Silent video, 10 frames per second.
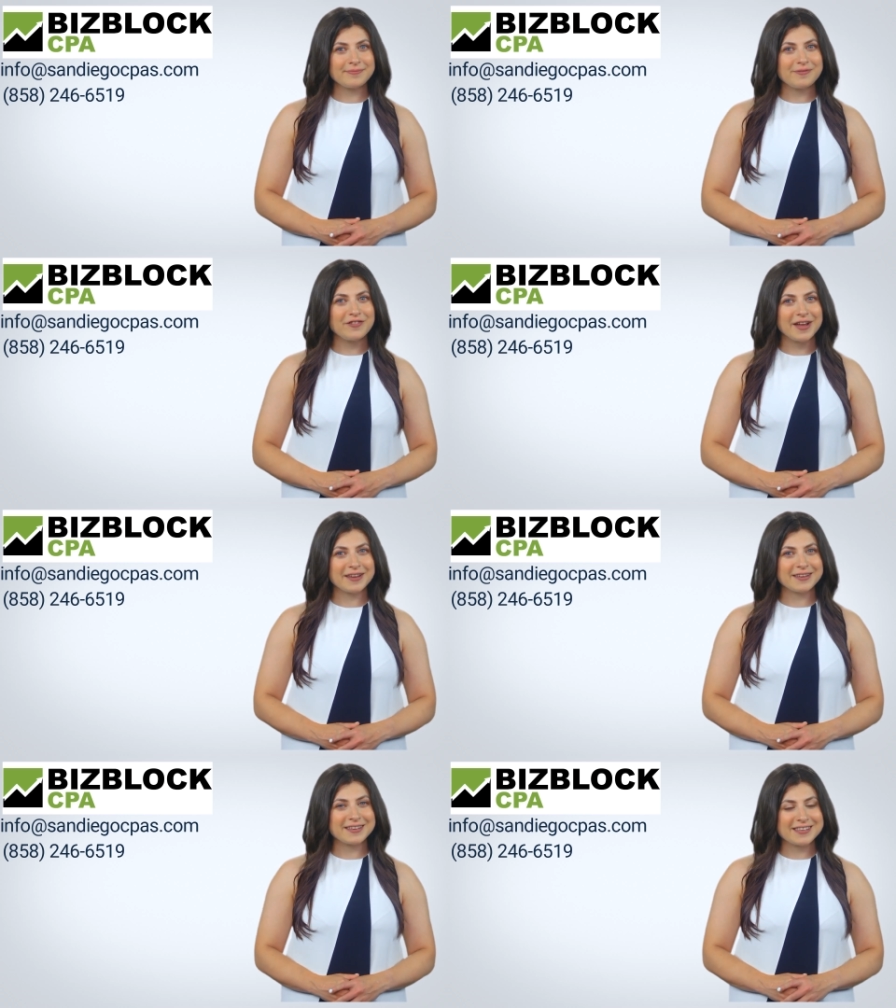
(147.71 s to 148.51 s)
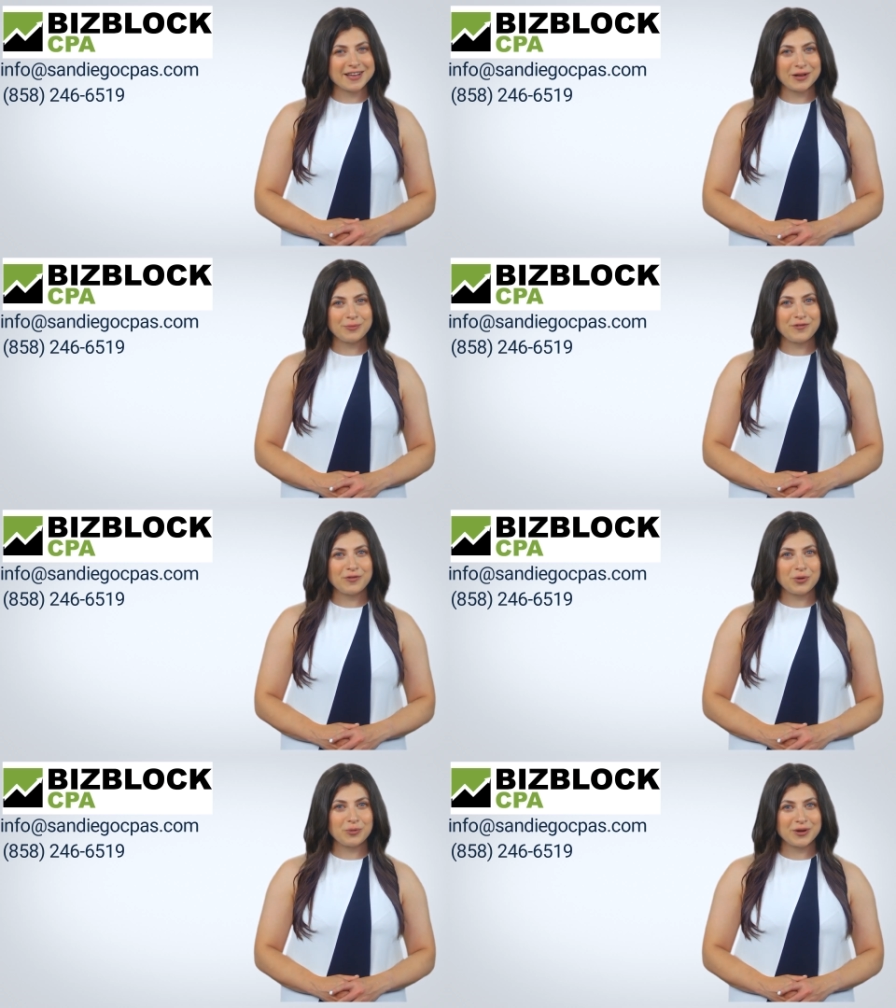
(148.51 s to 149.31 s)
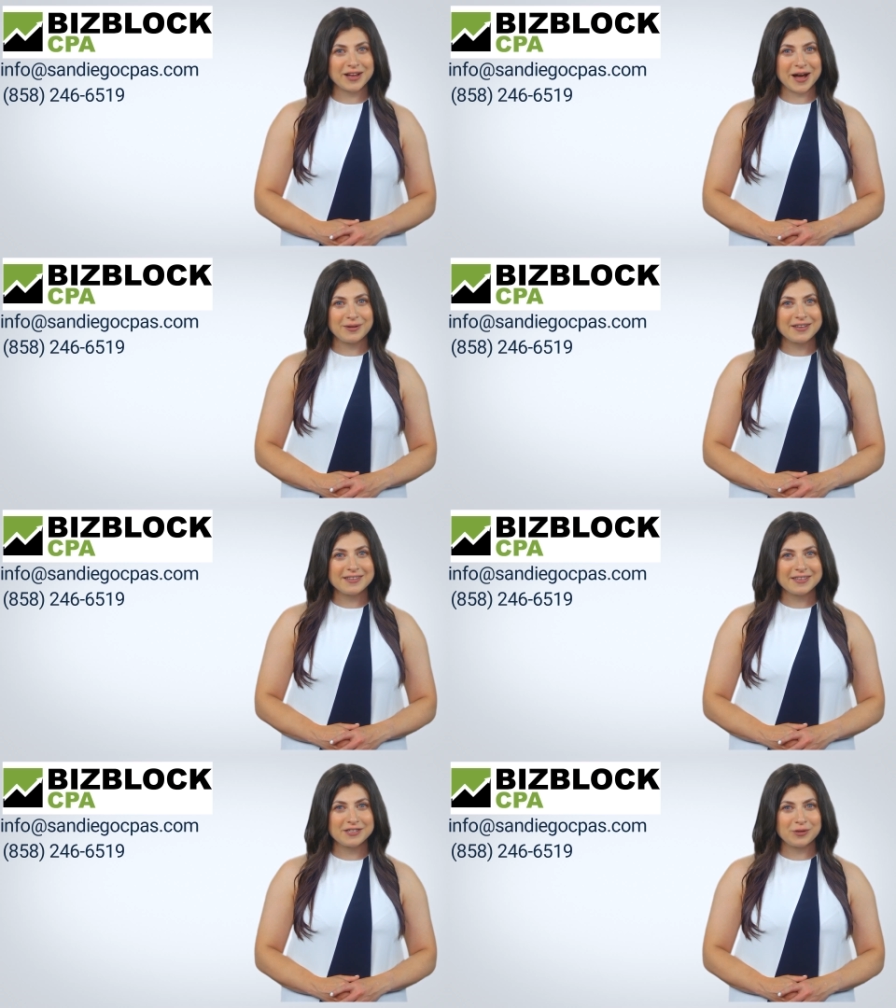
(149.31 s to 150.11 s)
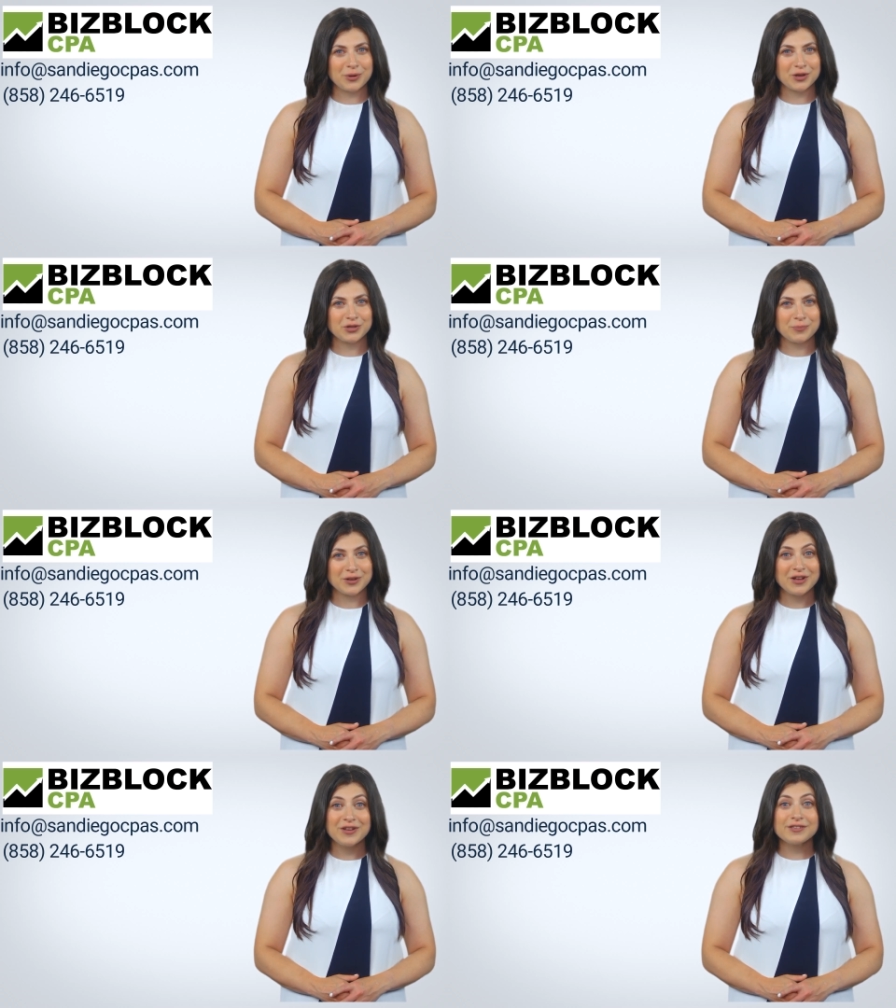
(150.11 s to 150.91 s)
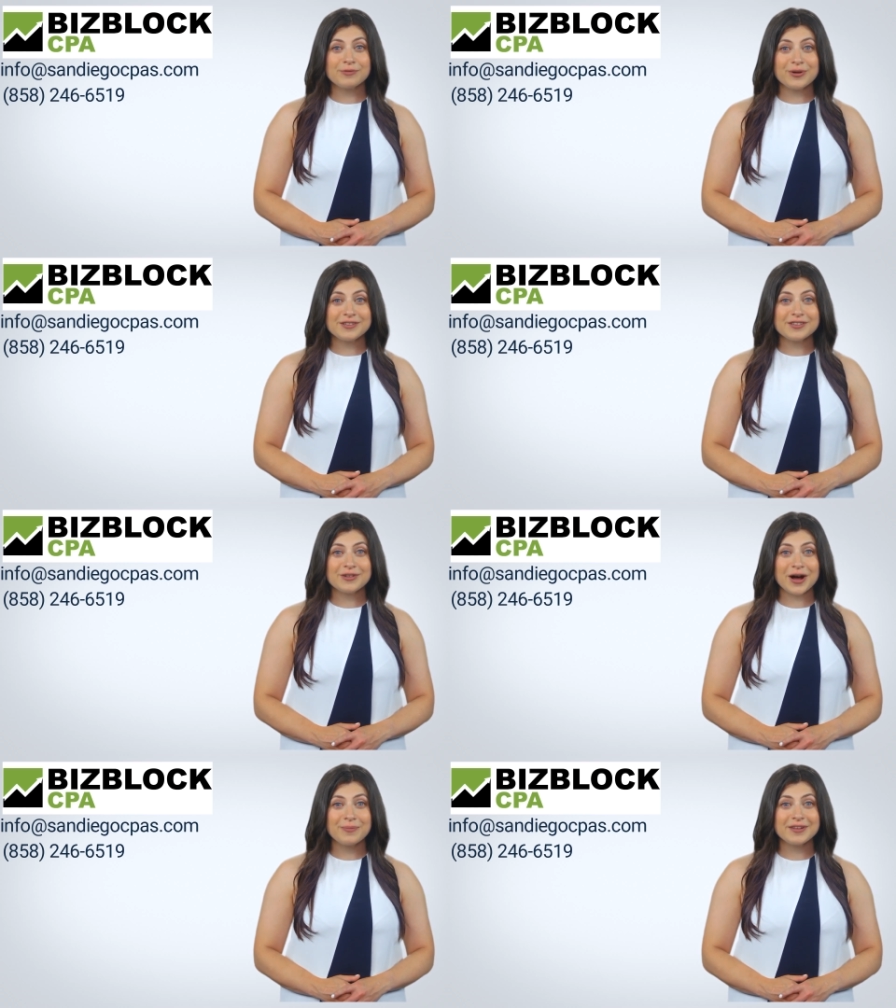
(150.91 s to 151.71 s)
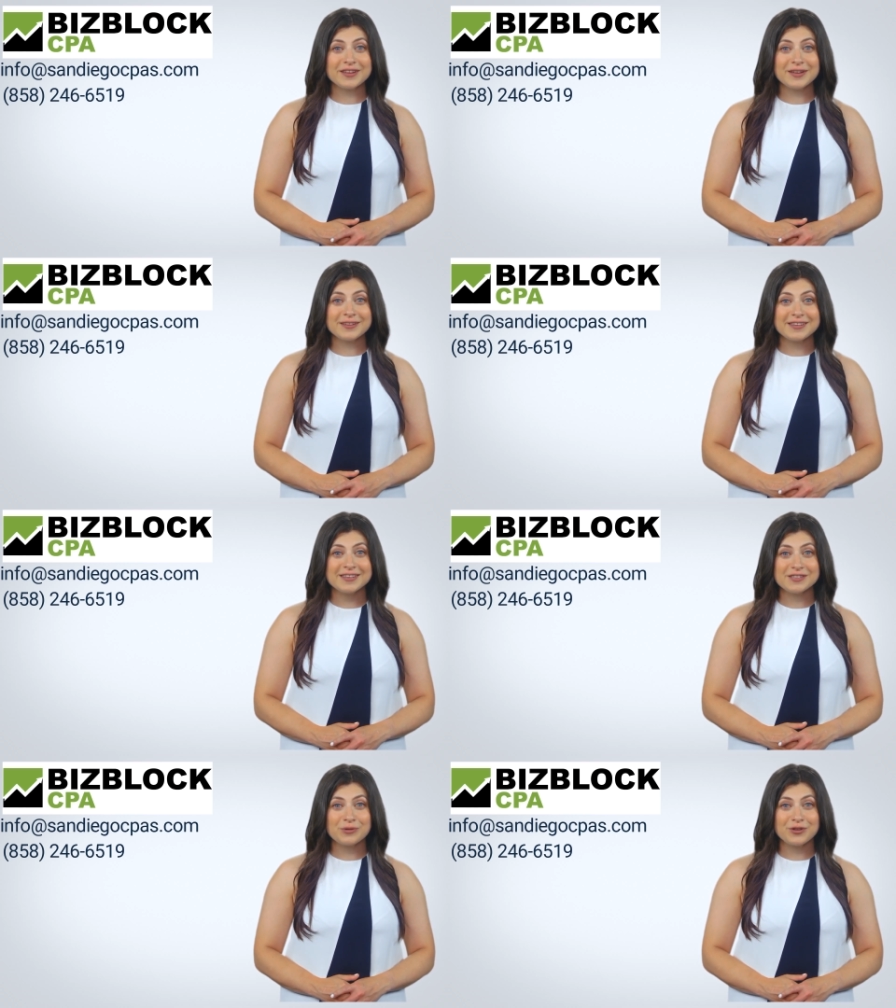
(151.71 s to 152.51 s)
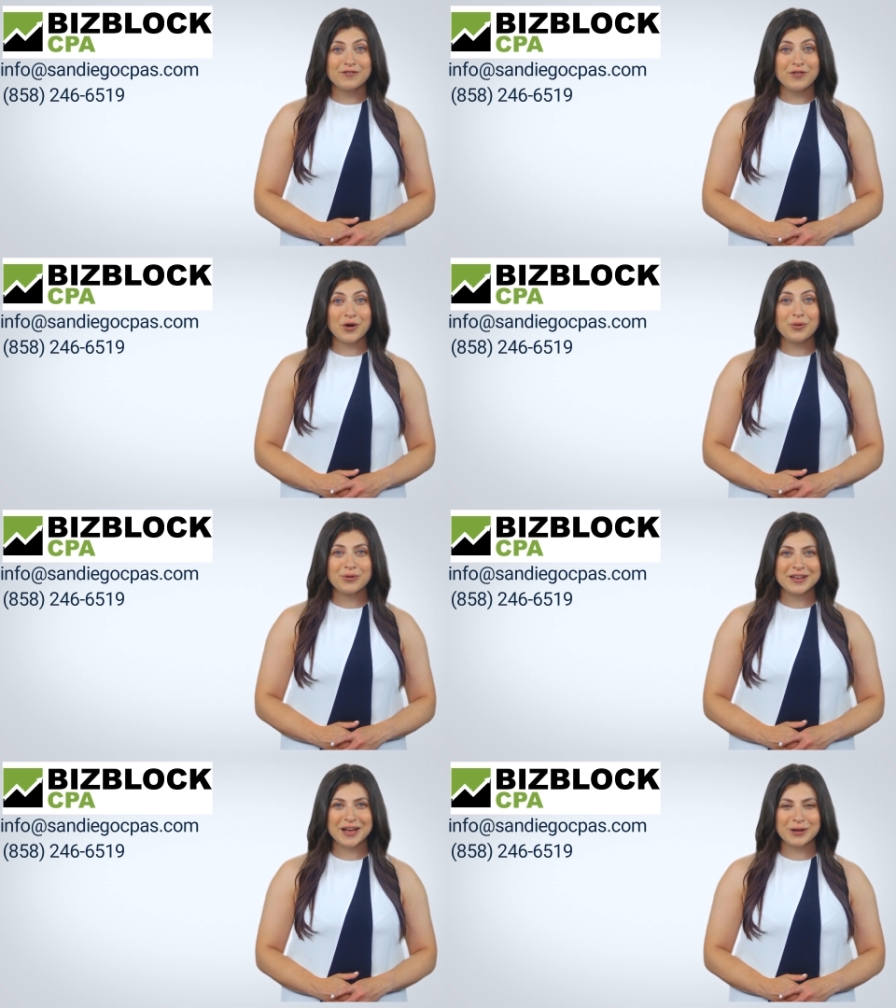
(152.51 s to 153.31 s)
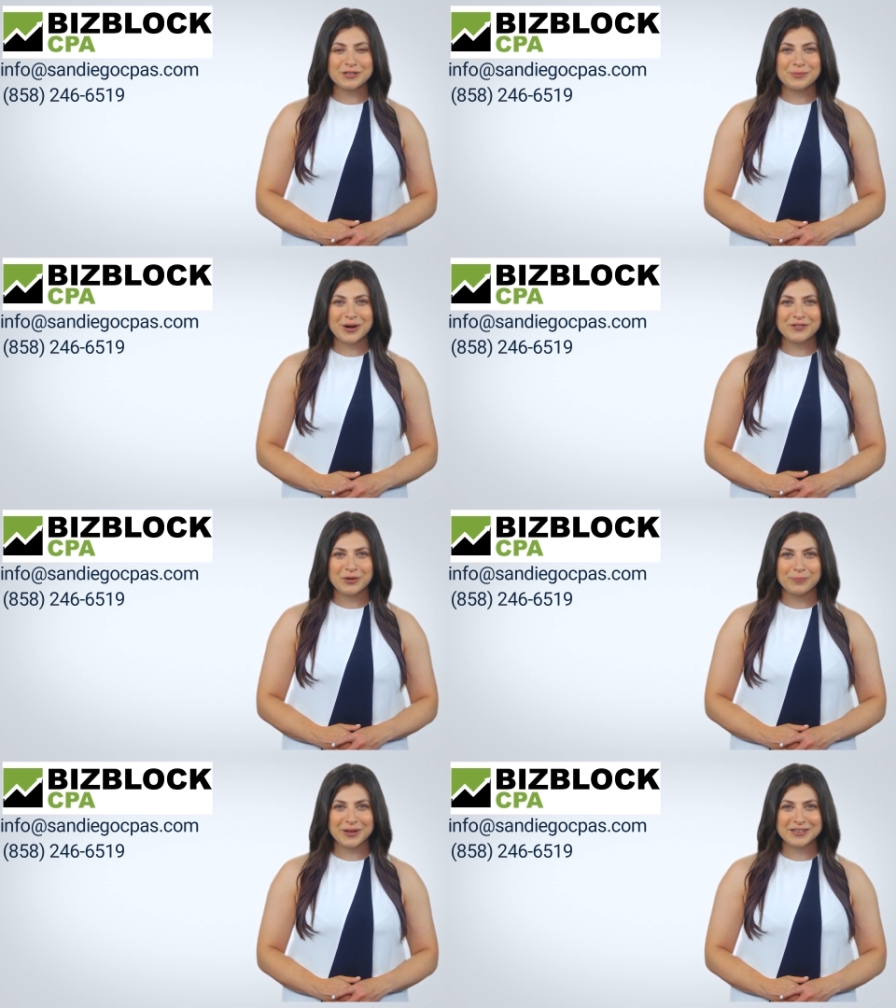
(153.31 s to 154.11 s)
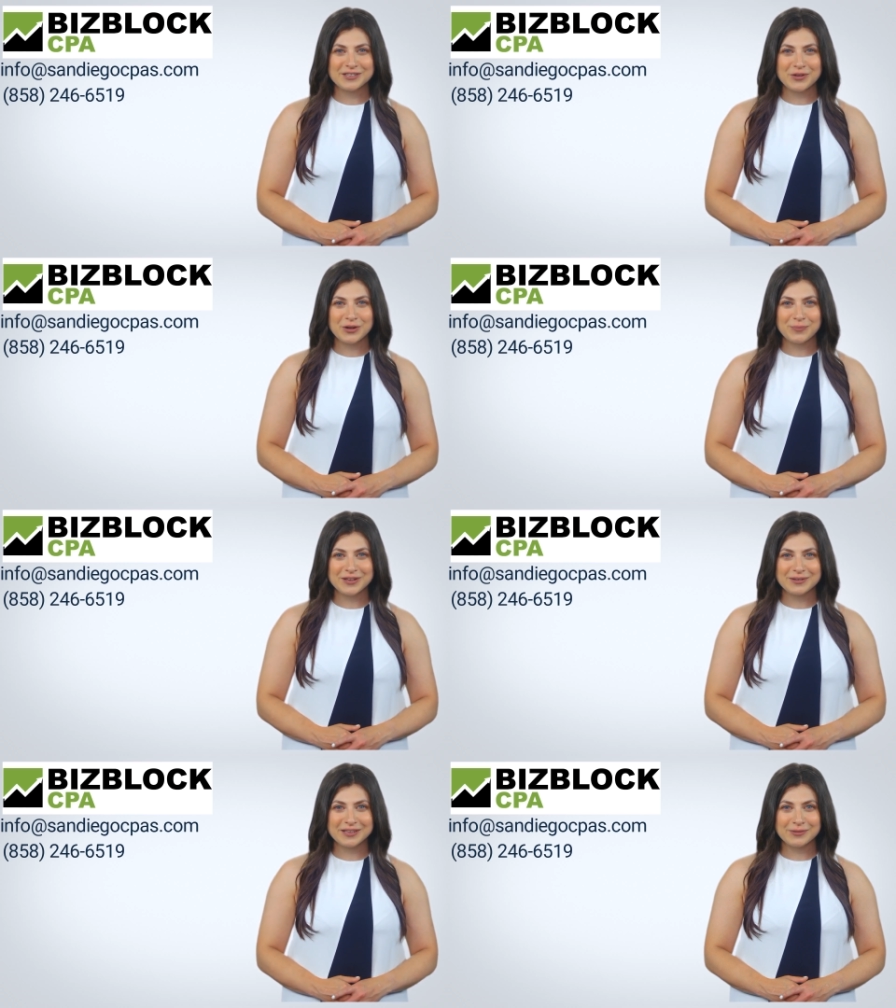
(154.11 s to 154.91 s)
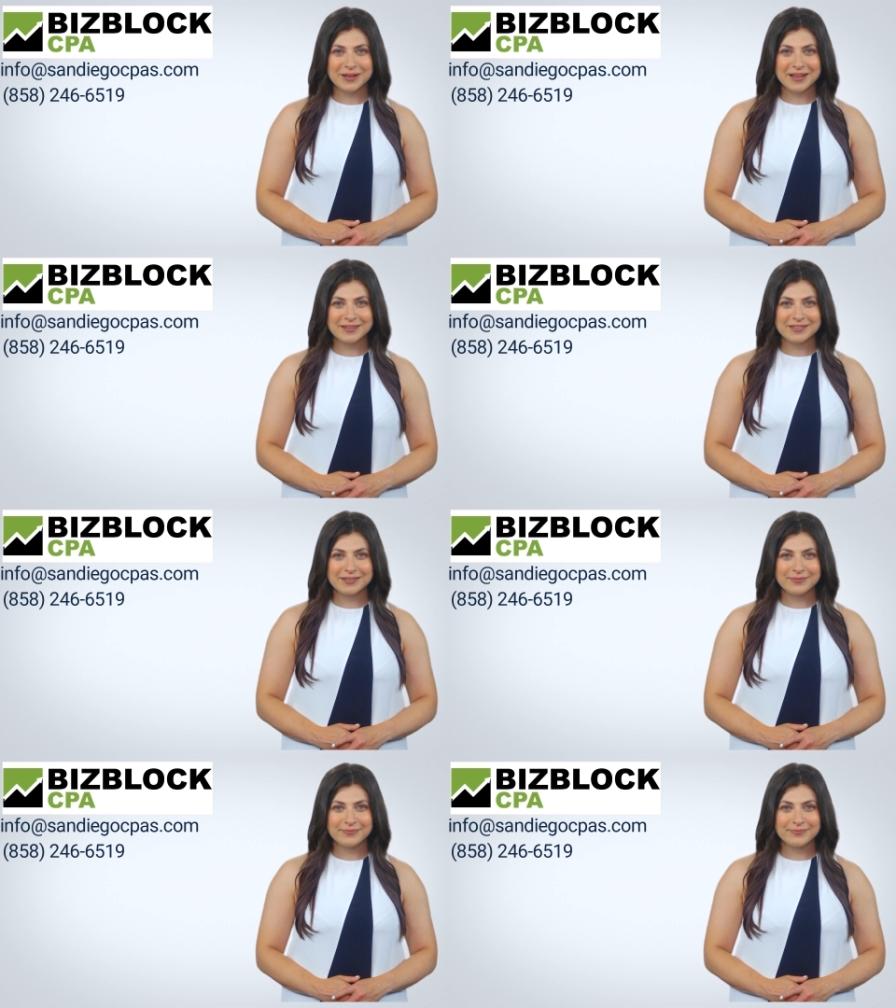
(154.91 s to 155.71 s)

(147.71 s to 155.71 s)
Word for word: Failing to set up a formal accounting system entrepreneurs must select and consistently follow an accounting method based on their business needs.